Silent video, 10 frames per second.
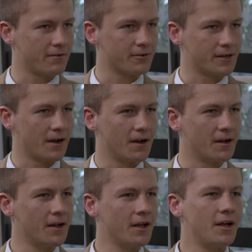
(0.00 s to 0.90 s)

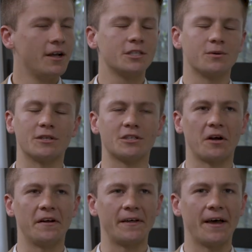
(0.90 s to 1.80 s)
Africa to
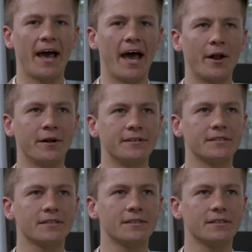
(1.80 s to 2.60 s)
Australia, and